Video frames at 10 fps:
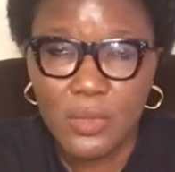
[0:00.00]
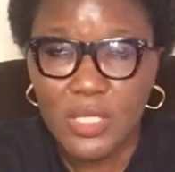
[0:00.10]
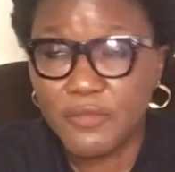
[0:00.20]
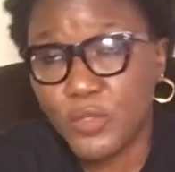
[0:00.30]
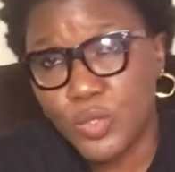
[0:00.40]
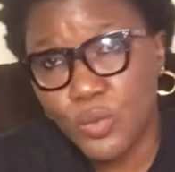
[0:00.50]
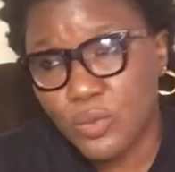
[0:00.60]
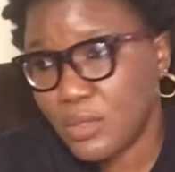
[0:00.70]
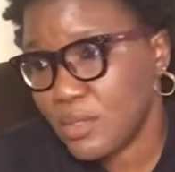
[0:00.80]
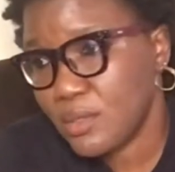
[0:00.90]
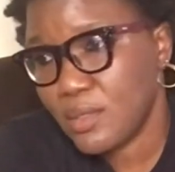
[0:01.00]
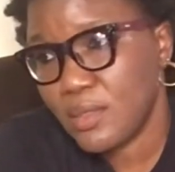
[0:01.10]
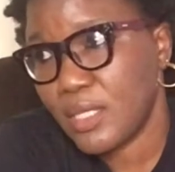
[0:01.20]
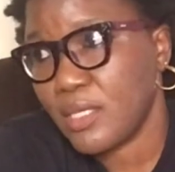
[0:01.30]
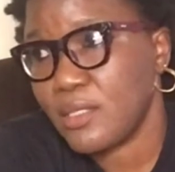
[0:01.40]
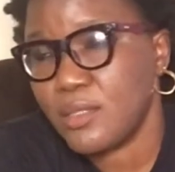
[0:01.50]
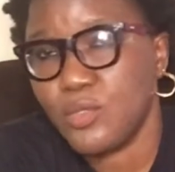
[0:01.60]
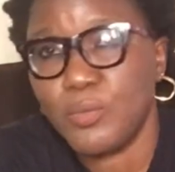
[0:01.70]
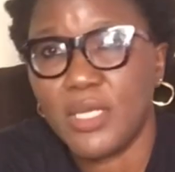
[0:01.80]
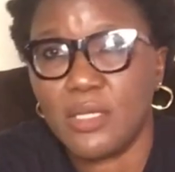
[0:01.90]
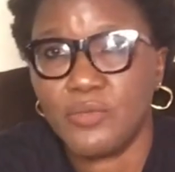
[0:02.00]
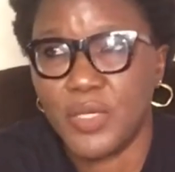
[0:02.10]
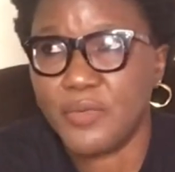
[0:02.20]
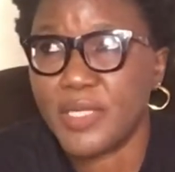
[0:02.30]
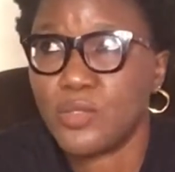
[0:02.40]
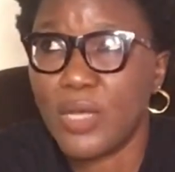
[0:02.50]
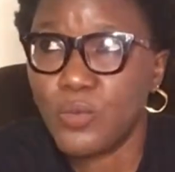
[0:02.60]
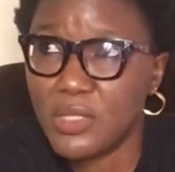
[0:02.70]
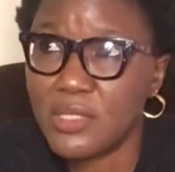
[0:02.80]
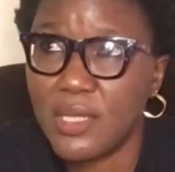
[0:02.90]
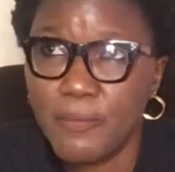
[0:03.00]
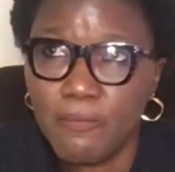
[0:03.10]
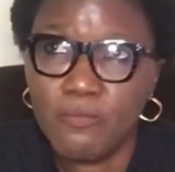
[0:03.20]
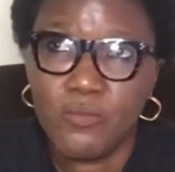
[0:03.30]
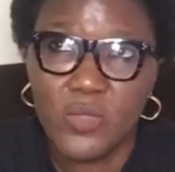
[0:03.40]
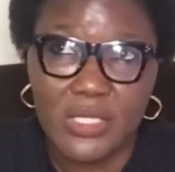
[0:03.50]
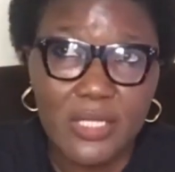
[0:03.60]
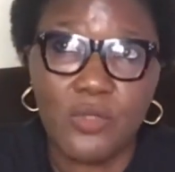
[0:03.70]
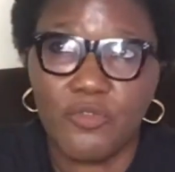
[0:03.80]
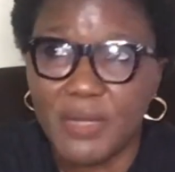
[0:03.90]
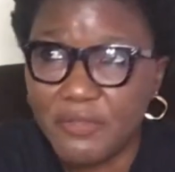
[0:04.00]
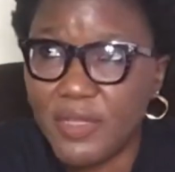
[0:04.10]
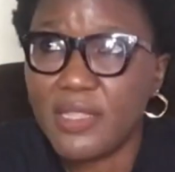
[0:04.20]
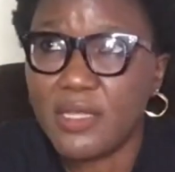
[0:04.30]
If you don't, then you may regret. So I would say the death of my father.